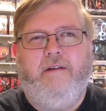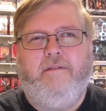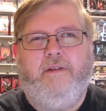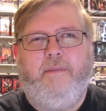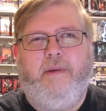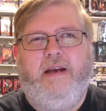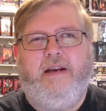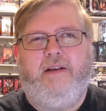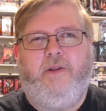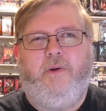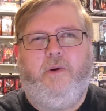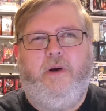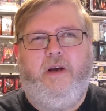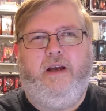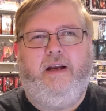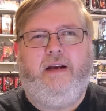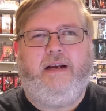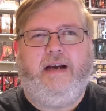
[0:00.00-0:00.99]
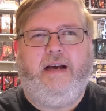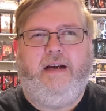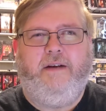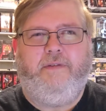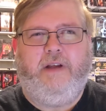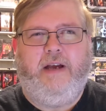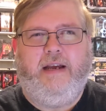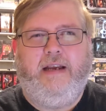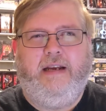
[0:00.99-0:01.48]
The Mandalorian, kind
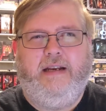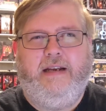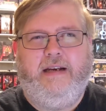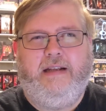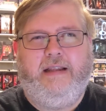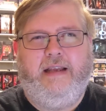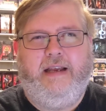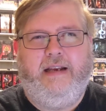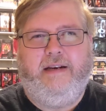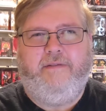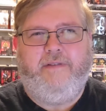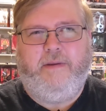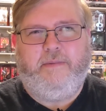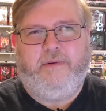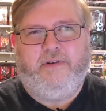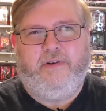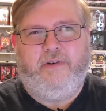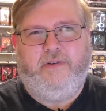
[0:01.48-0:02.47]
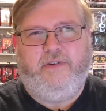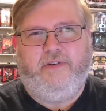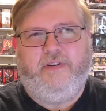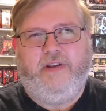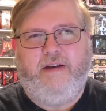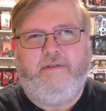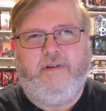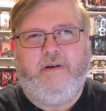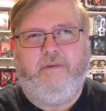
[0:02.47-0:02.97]
of like he did at the end of episode
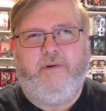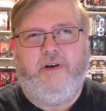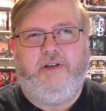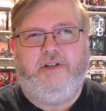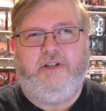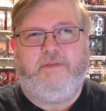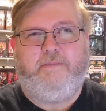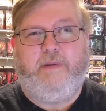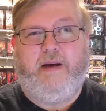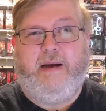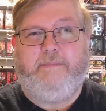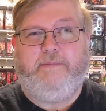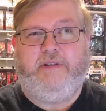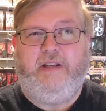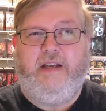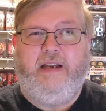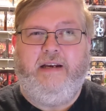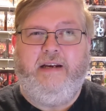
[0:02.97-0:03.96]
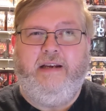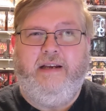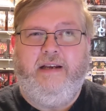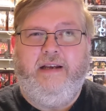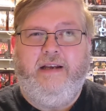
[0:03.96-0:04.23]
7, where he just pops in.